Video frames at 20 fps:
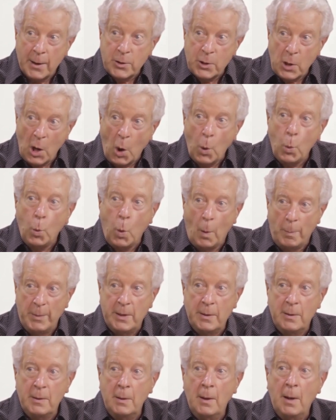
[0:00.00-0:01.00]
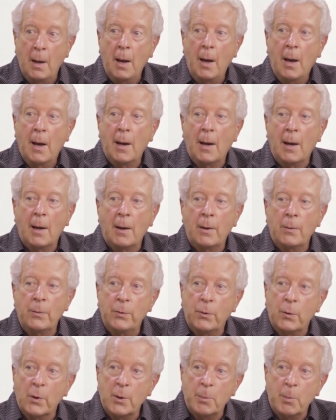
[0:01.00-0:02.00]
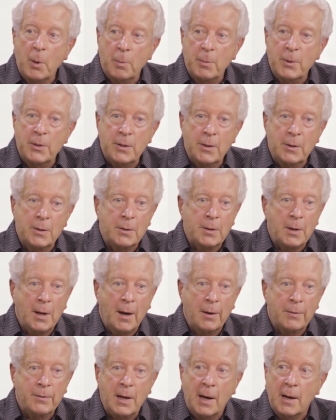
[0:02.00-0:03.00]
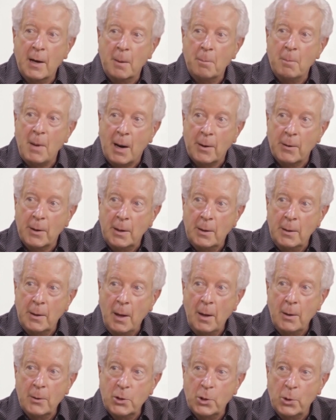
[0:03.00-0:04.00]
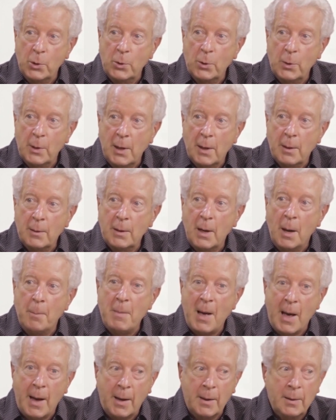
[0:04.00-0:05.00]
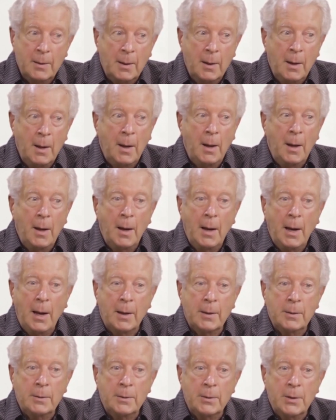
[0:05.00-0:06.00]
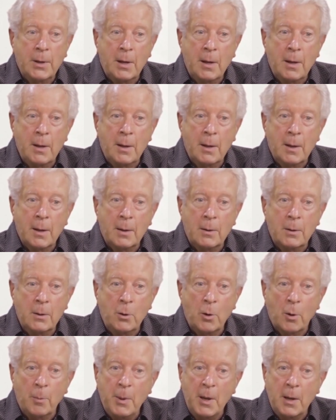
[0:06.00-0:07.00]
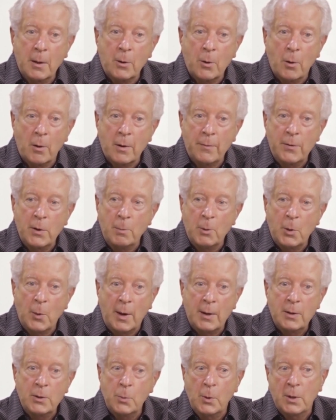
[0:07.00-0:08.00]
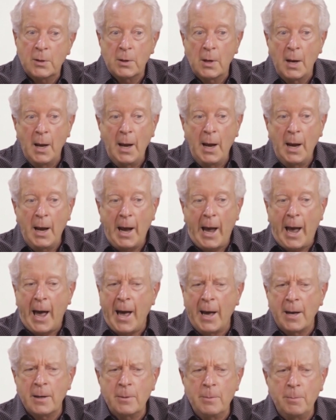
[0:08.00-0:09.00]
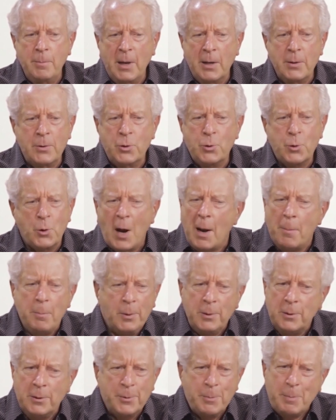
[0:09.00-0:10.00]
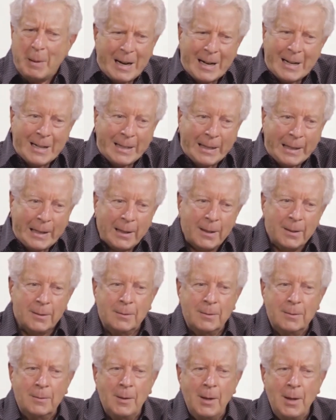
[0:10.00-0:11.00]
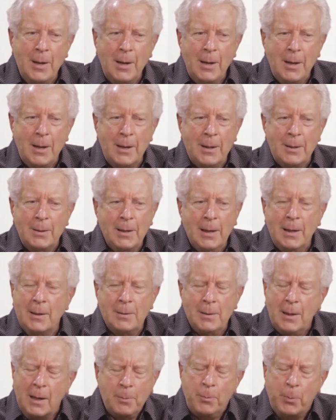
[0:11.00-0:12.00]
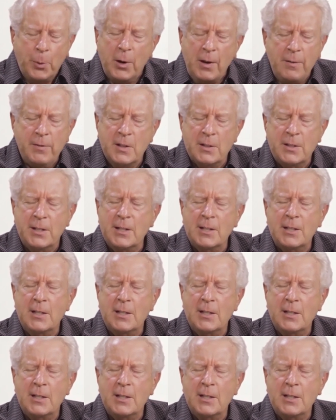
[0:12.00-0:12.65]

as a woman for the purposes of getting married to a man. And the European Court of Human Rights, which had been troubled by, in previous